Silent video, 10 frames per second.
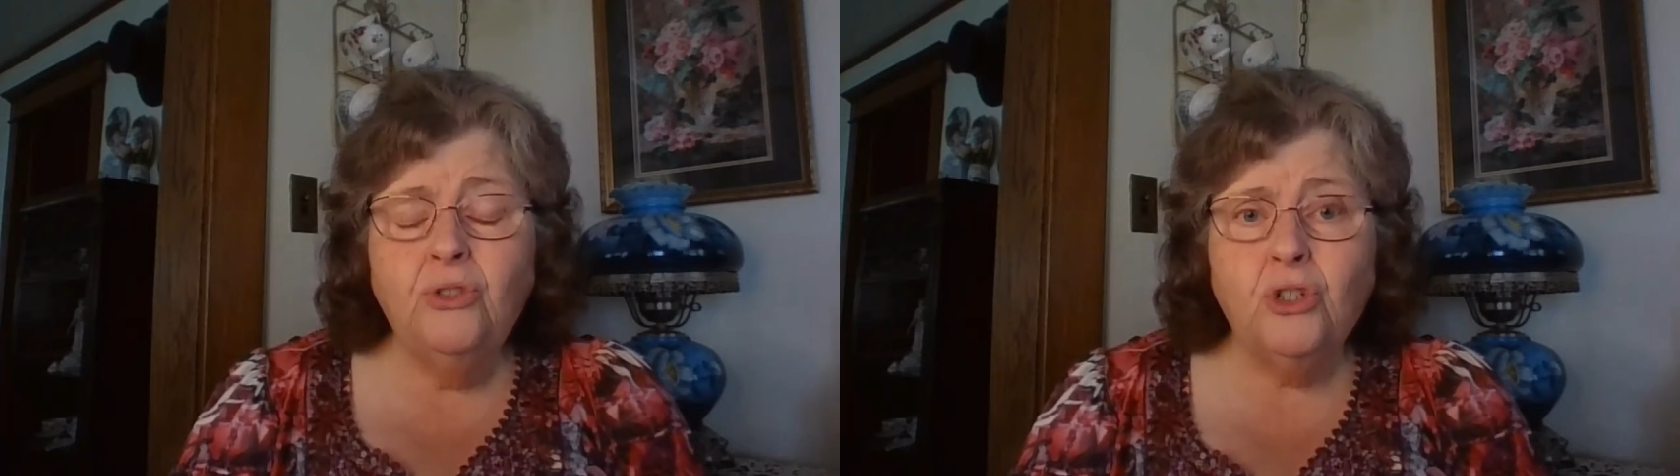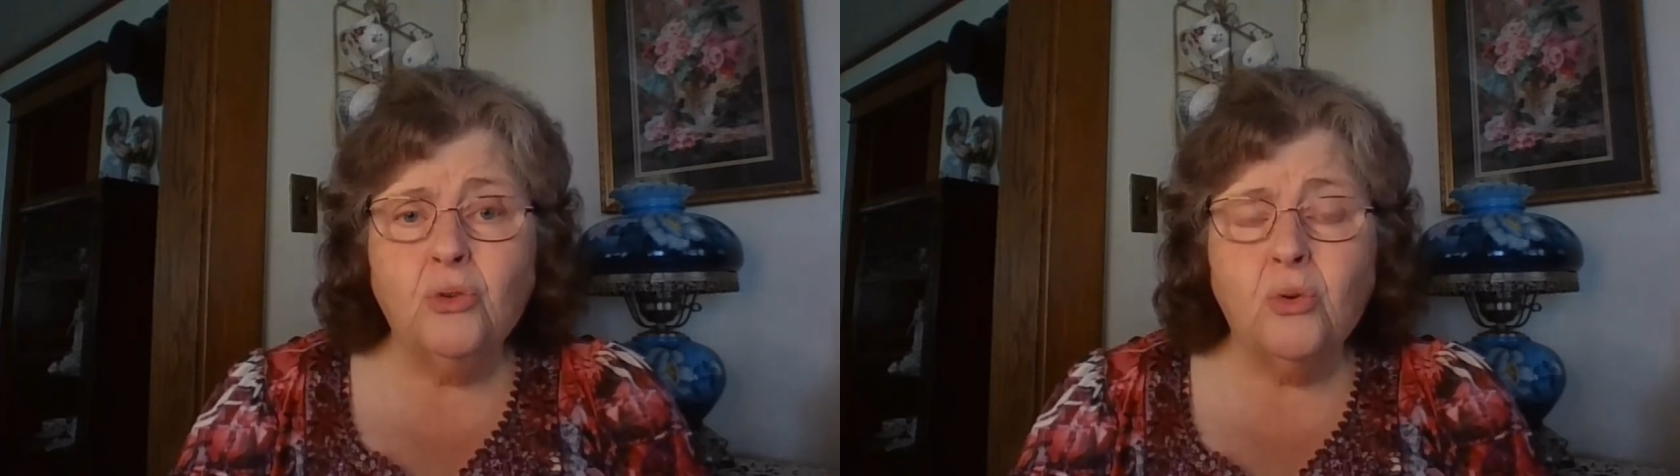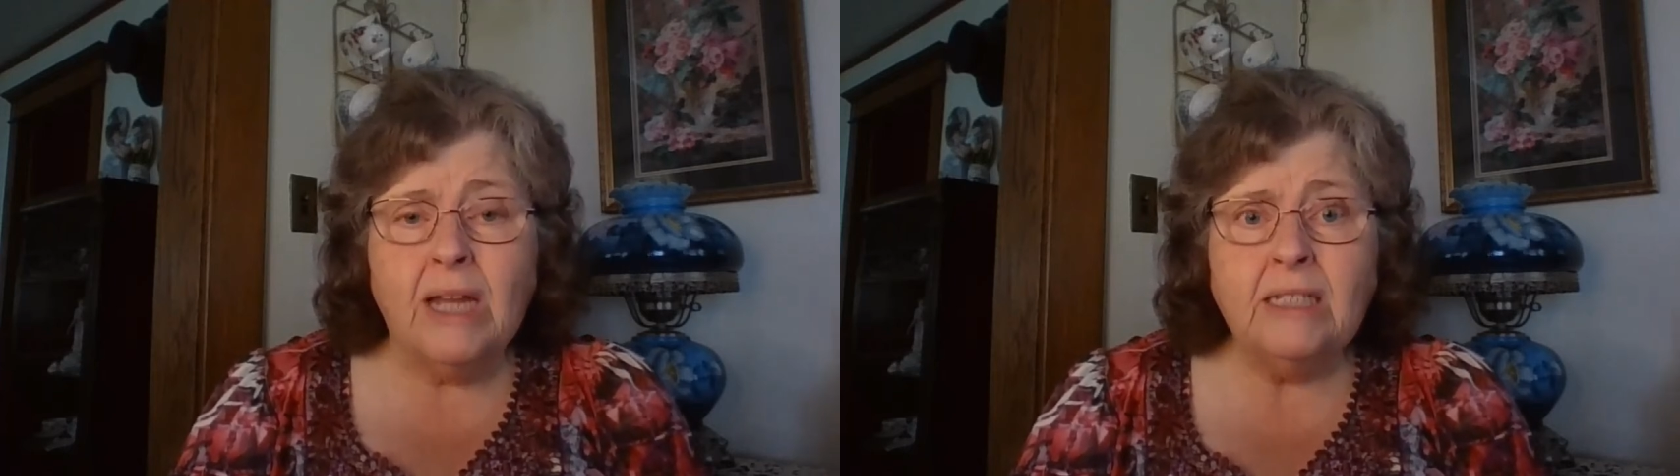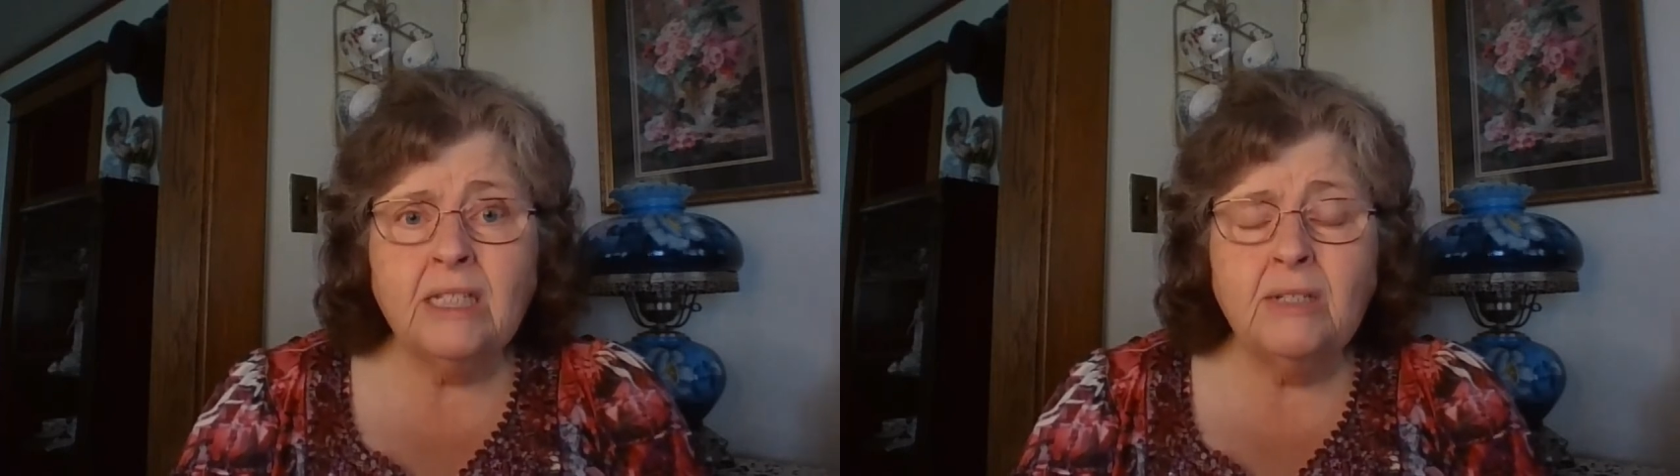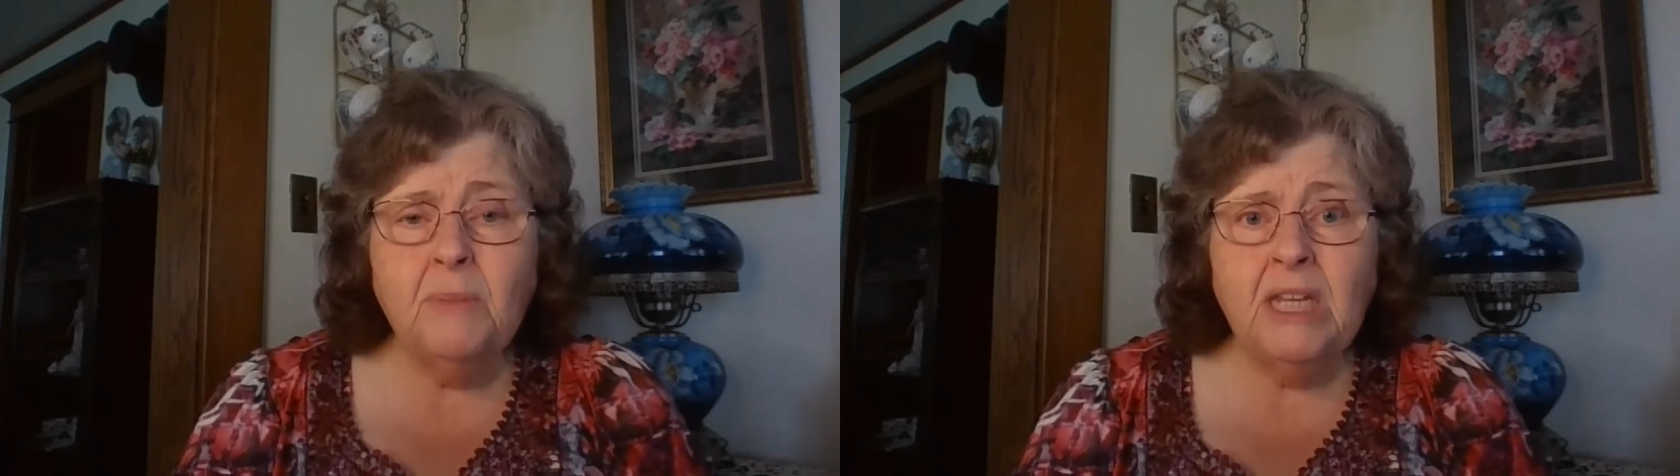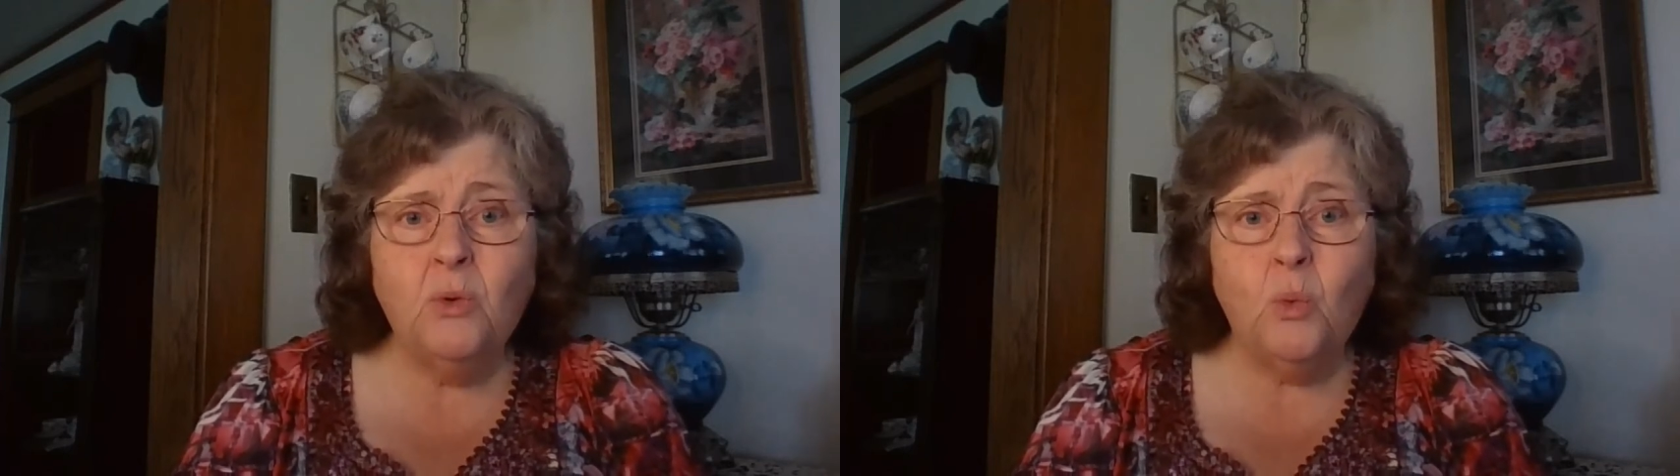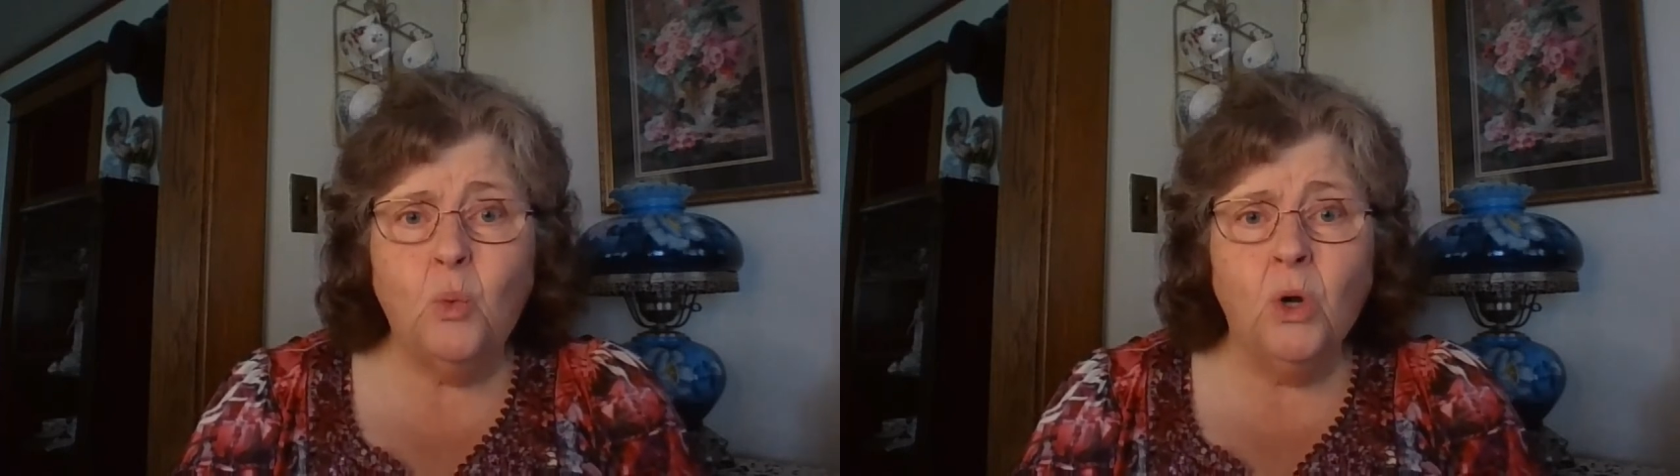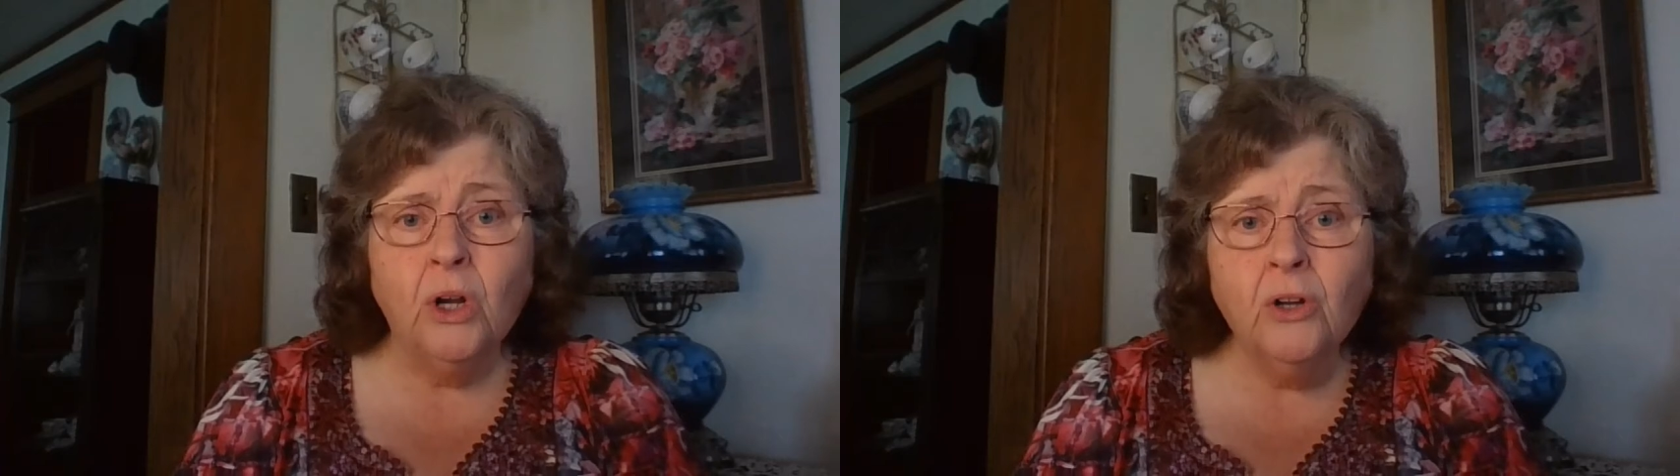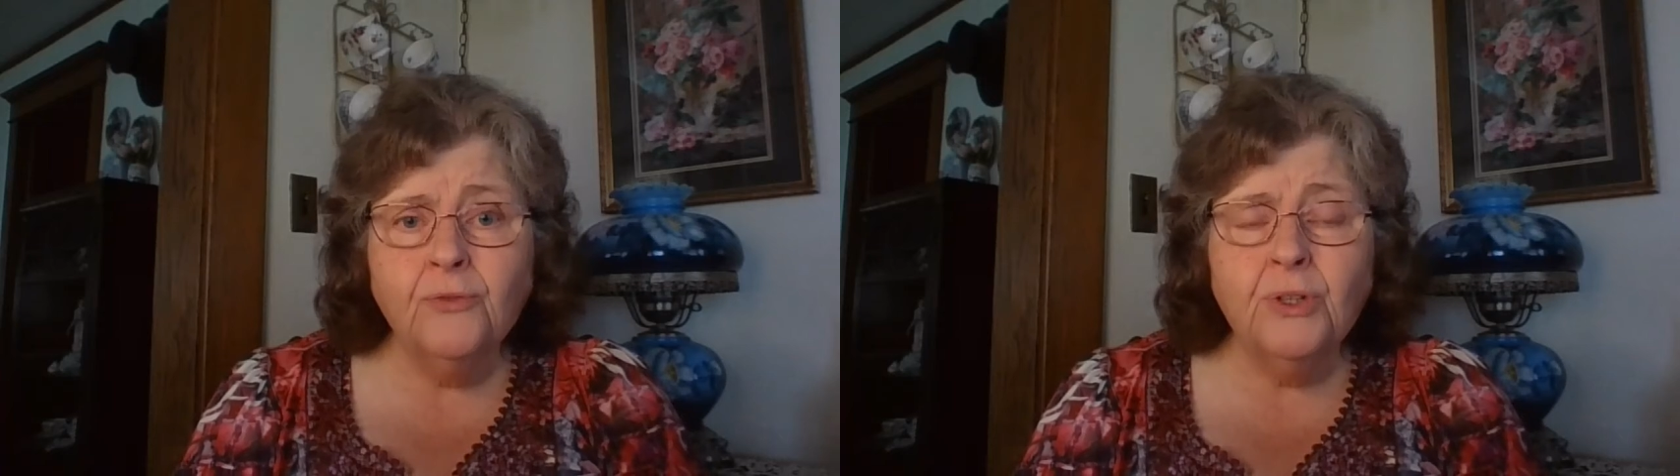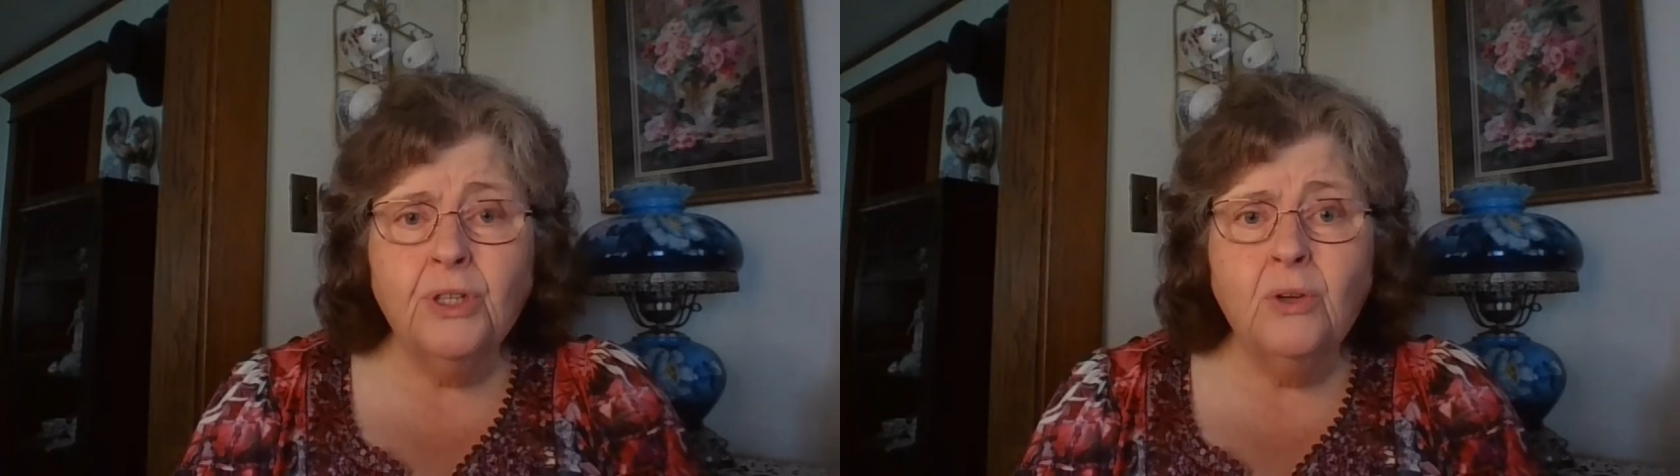trust me to work
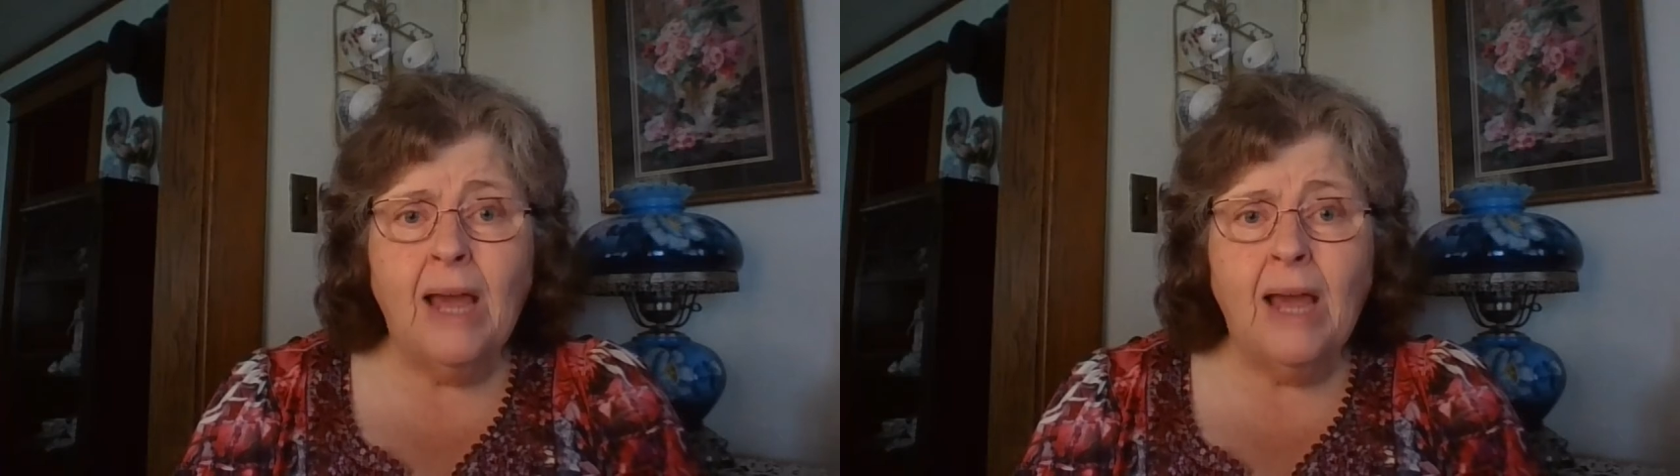for you